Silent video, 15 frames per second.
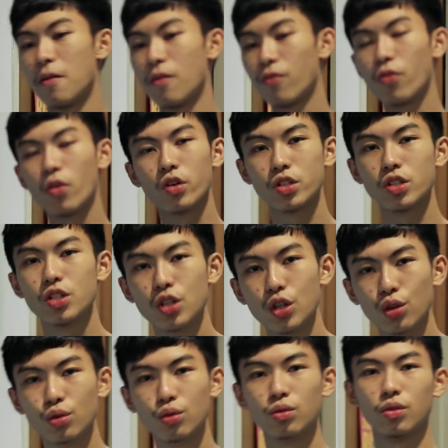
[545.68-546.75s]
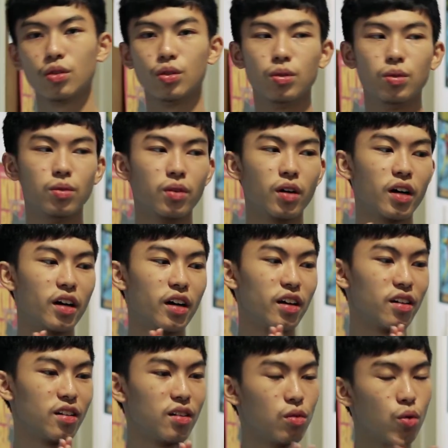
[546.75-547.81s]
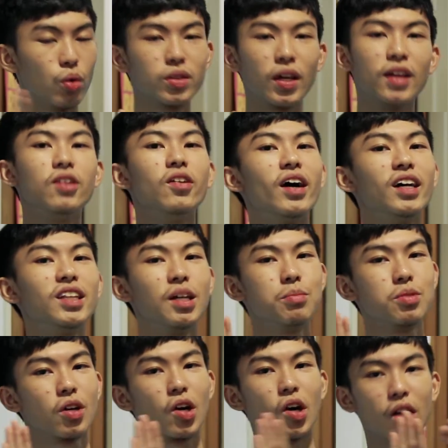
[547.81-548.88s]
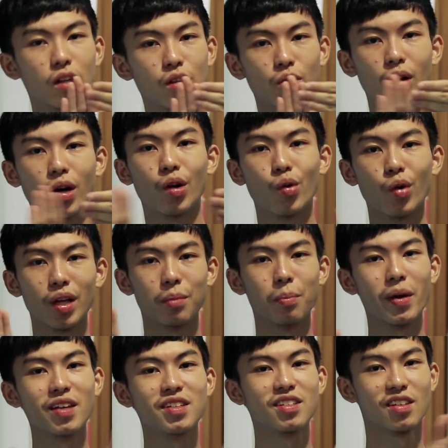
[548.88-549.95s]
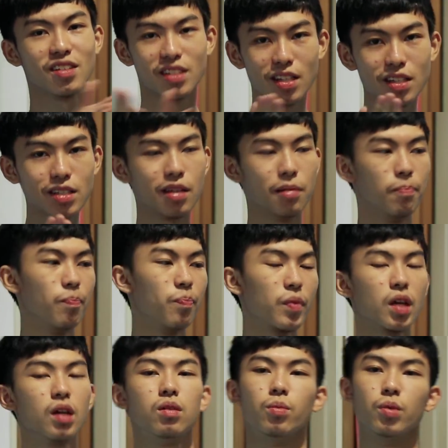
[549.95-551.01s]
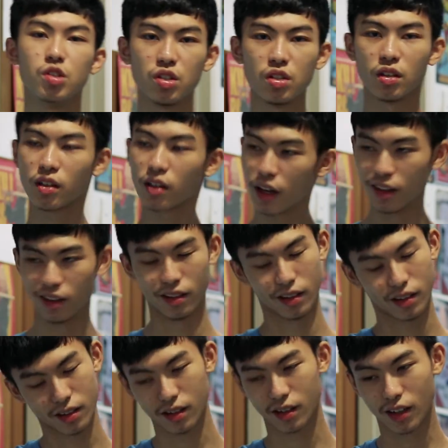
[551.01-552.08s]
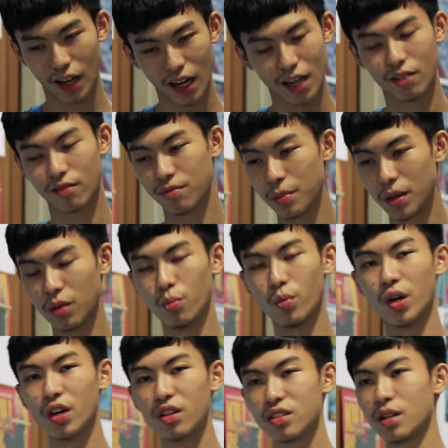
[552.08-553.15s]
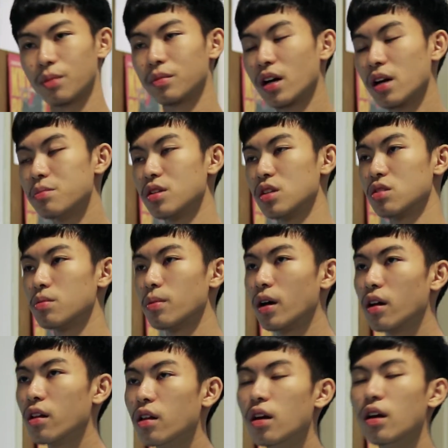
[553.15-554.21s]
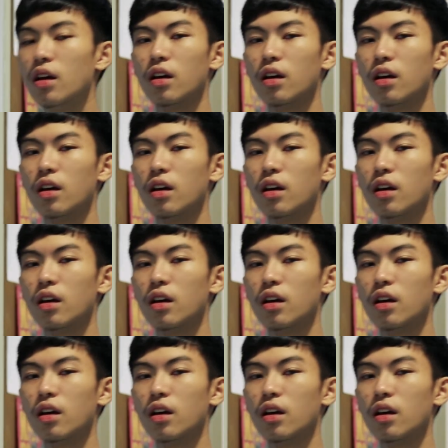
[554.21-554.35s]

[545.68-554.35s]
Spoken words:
force you to rotate your items according to a grid-based system, which can kind of be weird sometimes as well.